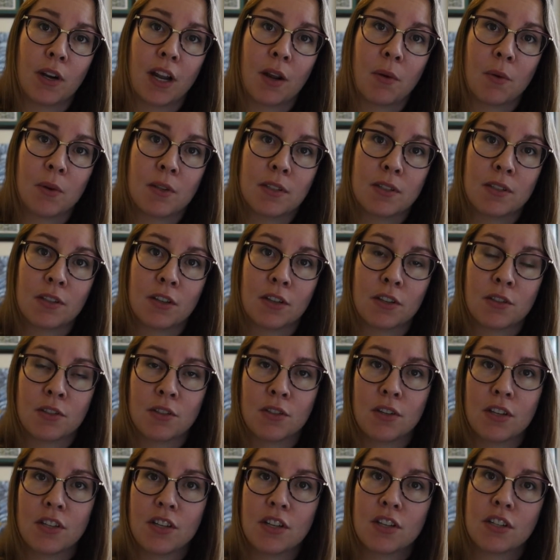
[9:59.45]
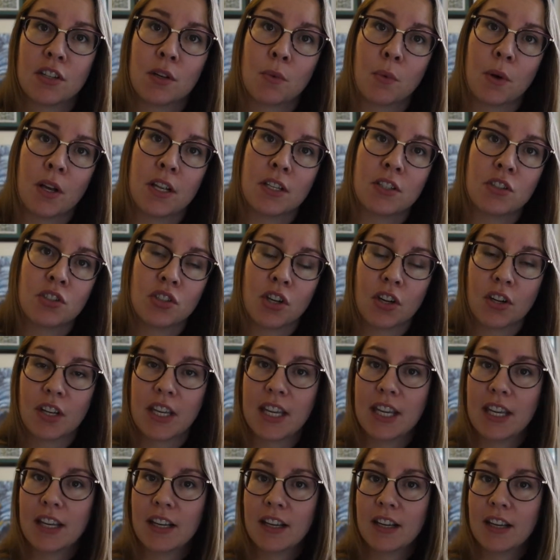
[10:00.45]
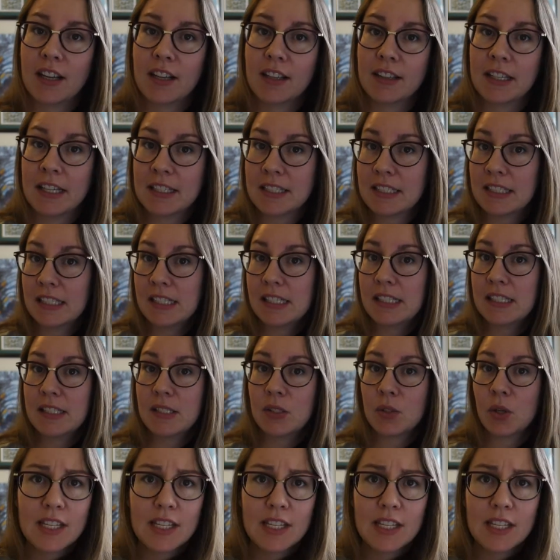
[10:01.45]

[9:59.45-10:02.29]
when I was her student teacher was chunking lessons.